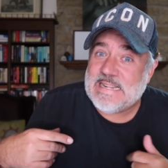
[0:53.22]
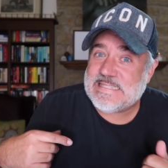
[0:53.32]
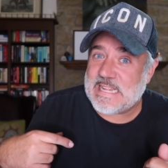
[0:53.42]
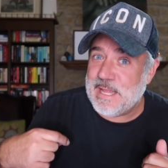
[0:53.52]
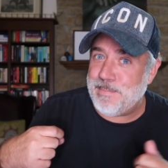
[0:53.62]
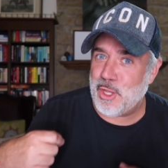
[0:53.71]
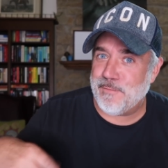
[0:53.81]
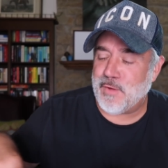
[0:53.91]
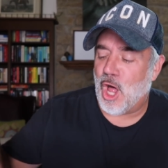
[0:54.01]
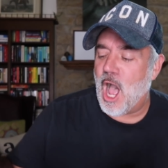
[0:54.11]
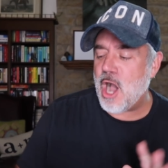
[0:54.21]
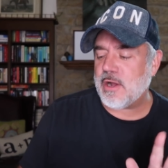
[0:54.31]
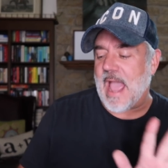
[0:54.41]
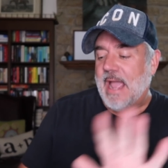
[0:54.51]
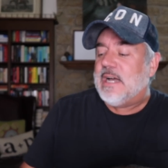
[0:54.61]
Basically beautiful.
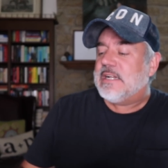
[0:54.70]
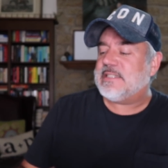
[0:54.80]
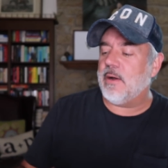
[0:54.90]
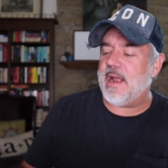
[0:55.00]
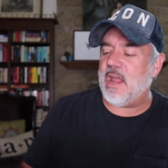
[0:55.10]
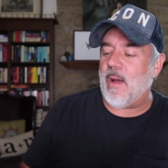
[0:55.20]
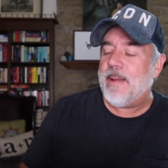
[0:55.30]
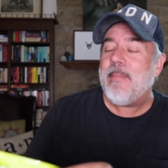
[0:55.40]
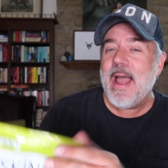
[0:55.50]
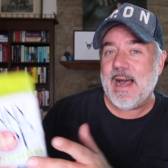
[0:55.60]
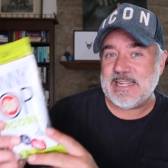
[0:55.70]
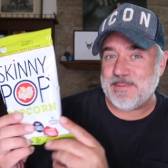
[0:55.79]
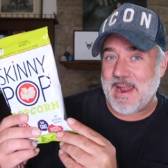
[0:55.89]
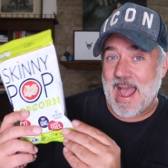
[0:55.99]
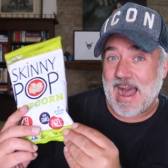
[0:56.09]
Okay. So anyway, my
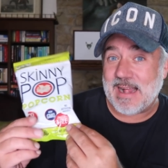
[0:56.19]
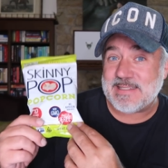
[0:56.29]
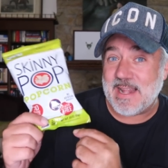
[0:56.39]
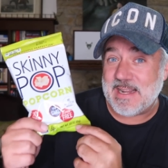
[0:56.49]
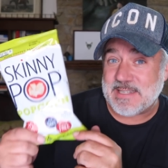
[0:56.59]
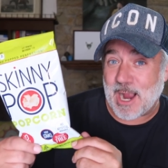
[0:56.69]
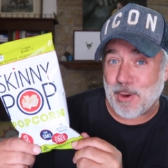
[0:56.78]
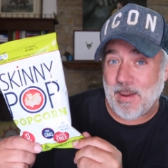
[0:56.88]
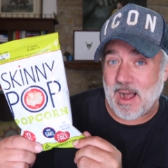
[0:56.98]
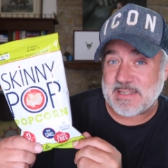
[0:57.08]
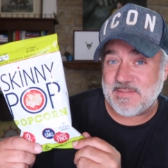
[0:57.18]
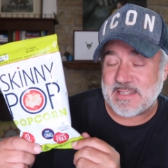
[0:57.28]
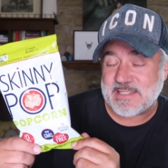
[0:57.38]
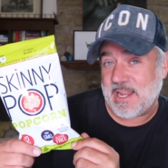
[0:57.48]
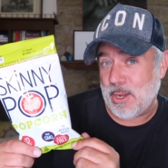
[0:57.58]
husband has an entire box of
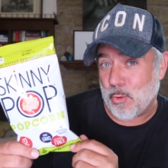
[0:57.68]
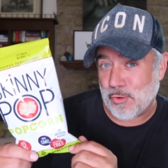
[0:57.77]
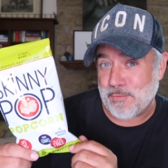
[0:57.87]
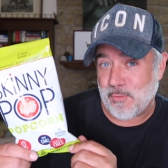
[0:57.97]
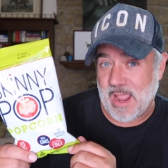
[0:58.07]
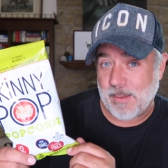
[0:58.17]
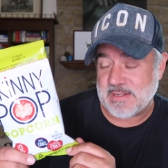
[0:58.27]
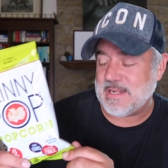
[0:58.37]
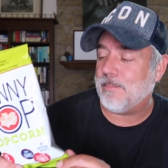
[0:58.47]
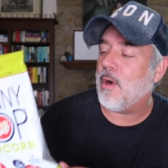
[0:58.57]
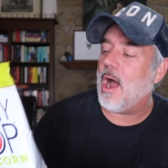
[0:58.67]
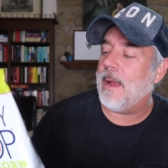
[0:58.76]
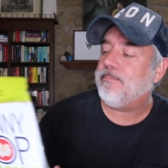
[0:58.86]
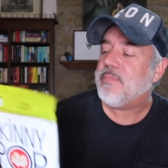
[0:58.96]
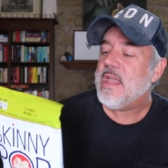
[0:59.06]
this that he ordered for Amazon
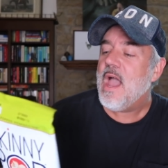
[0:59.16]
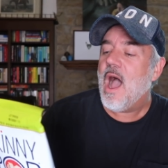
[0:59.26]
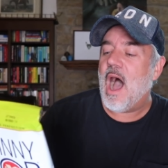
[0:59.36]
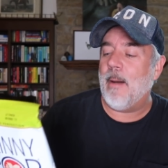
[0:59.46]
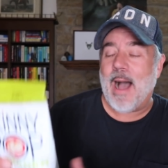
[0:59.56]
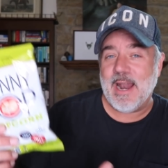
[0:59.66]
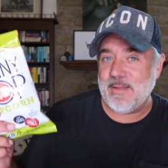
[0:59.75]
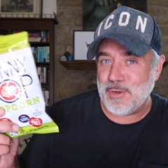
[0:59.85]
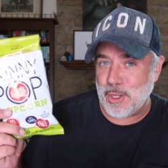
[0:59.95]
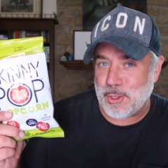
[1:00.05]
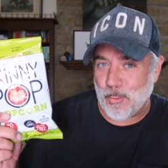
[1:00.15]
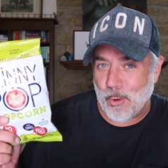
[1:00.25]
Prime. Um, I didn't even know you could